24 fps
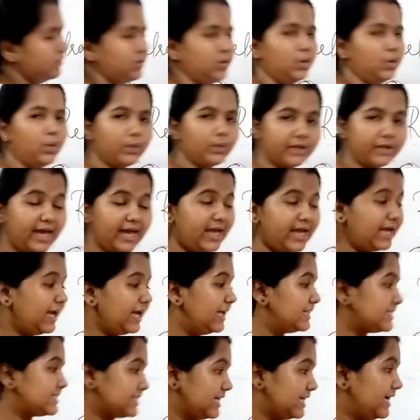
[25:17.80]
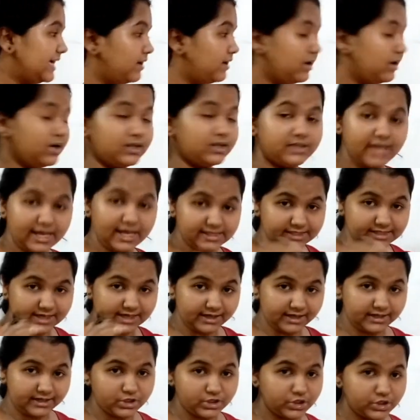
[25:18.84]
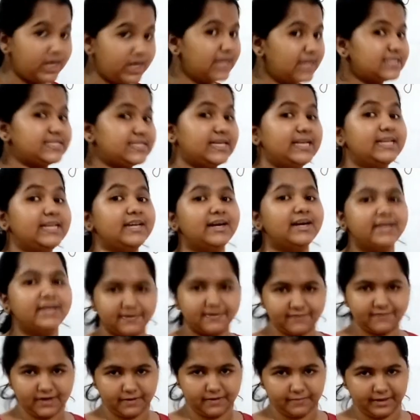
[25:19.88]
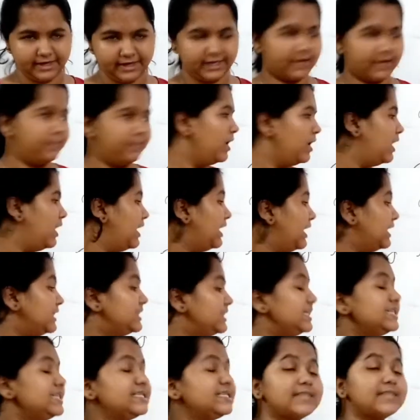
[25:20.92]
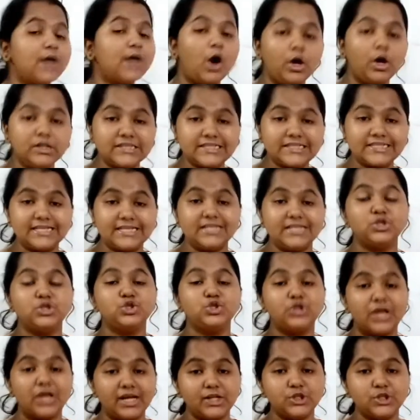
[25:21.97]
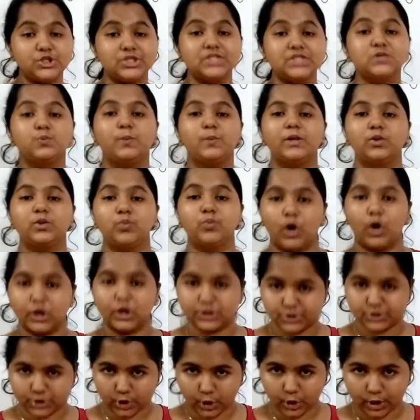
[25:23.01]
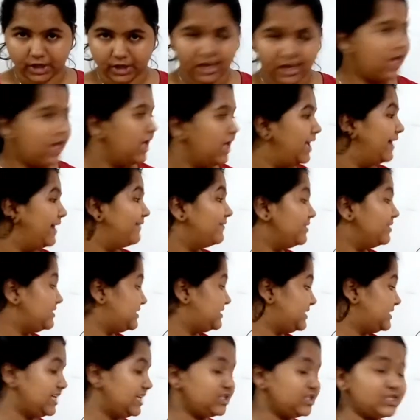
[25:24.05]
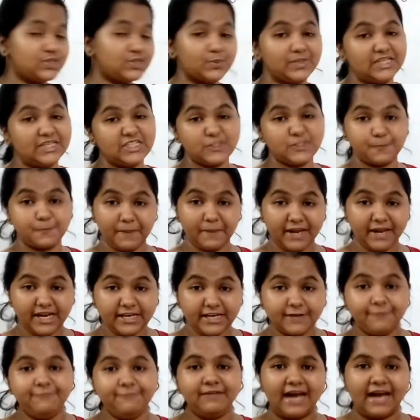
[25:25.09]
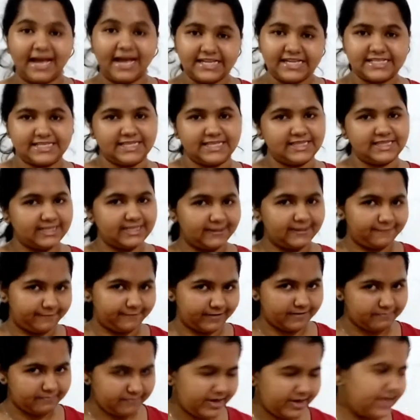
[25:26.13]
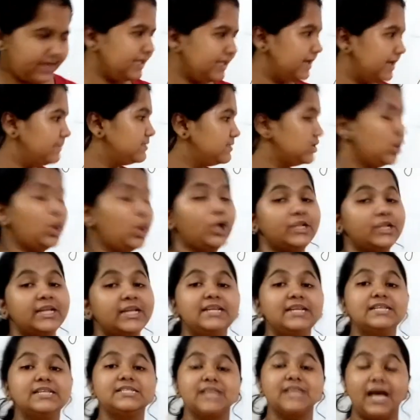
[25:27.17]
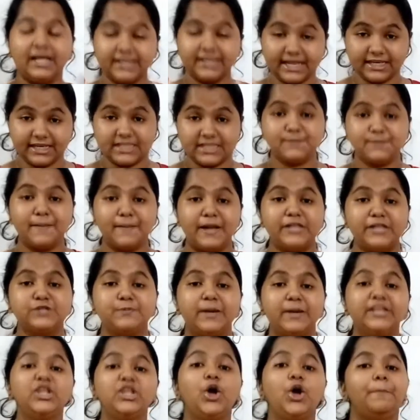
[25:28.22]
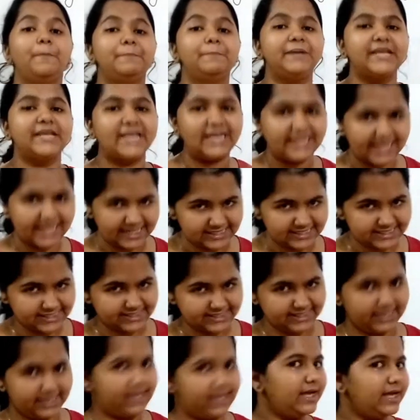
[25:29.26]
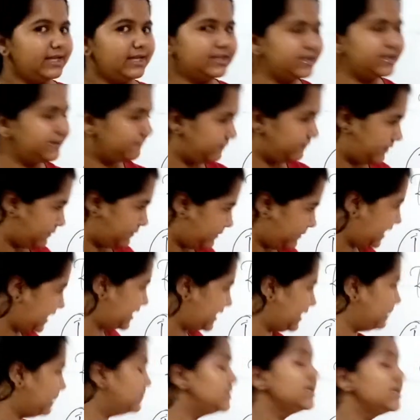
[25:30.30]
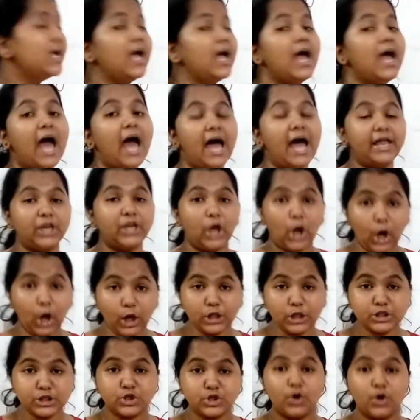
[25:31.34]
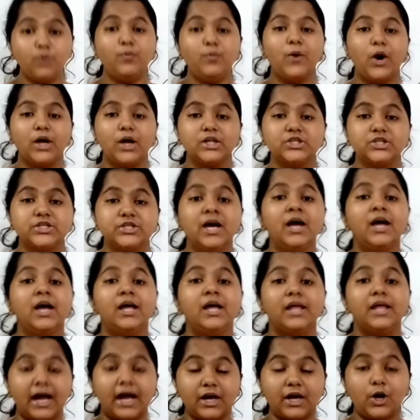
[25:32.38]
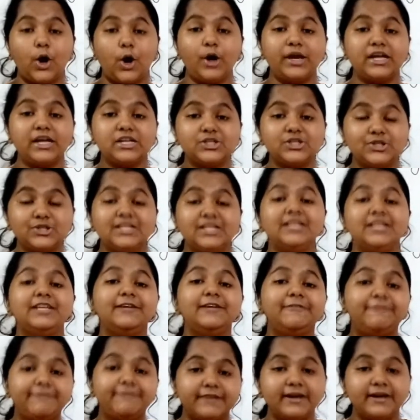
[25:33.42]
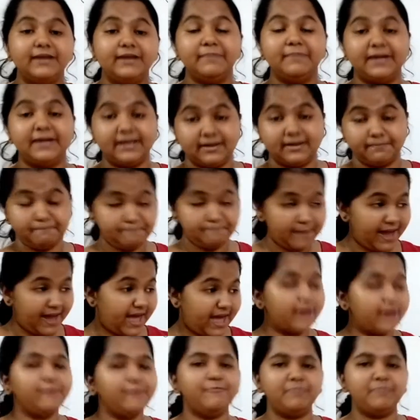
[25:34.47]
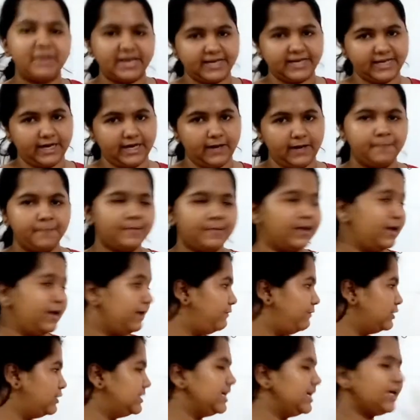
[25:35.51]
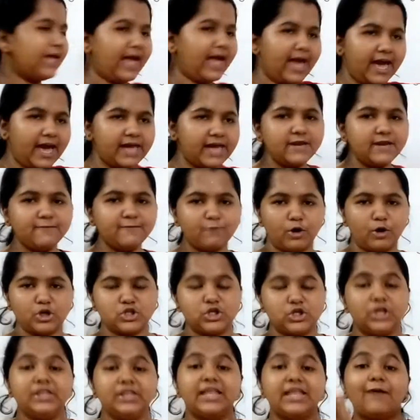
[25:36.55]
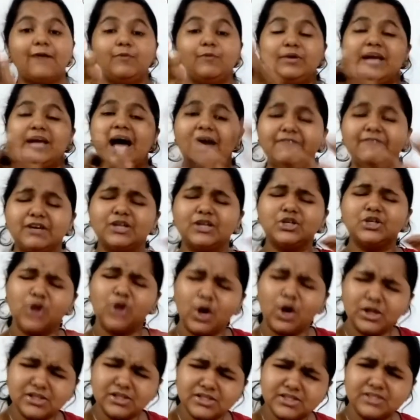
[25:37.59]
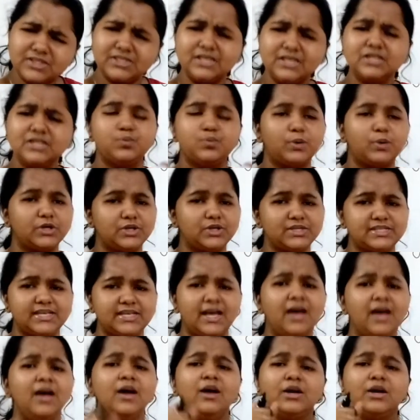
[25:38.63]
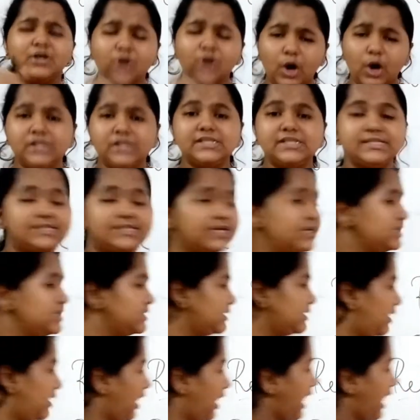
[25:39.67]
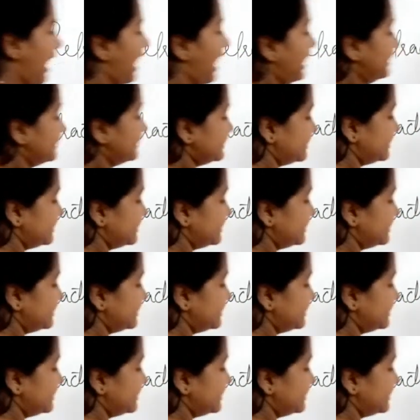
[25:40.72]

Okay, there's a condition, it's in a given medium. This constant changes with what, or it changes with the speed of light in the different mediums, or that is meant by the optical density in the different mediums, and also what, according to the different pair of media. If you take air and water, they would have a constant, constant as